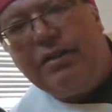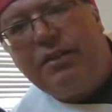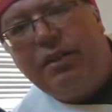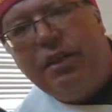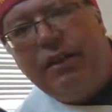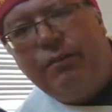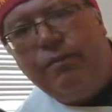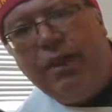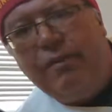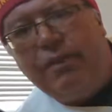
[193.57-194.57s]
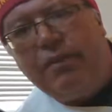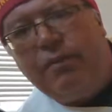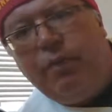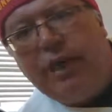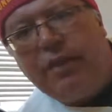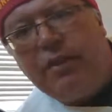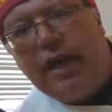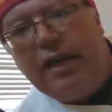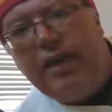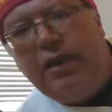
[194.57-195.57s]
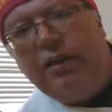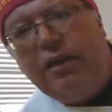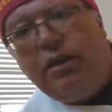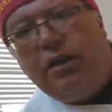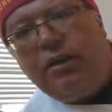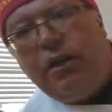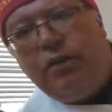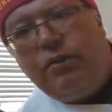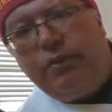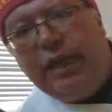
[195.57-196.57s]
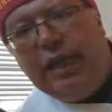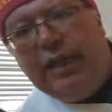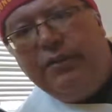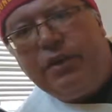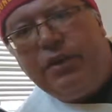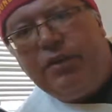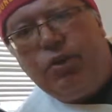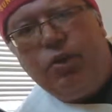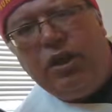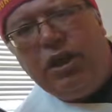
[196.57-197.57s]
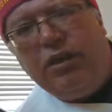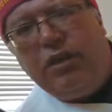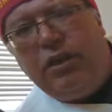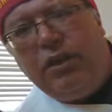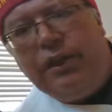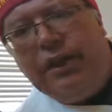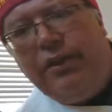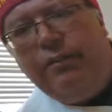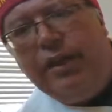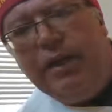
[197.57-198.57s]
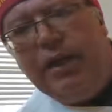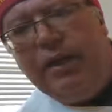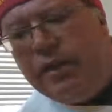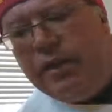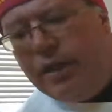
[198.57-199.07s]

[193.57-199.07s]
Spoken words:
still love me some White Shadow, Coach Reeves and Coolidge and all them. But